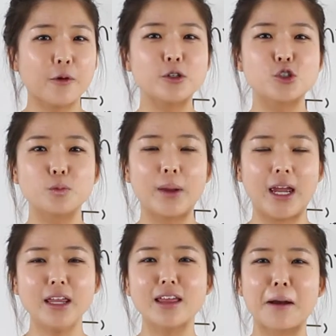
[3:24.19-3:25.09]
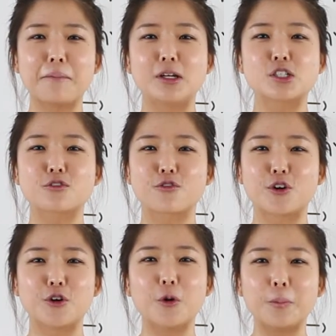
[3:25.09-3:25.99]
would you pay that much for a
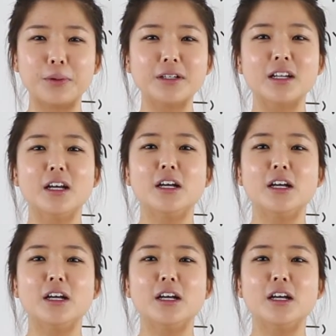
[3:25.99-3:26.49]
notebook?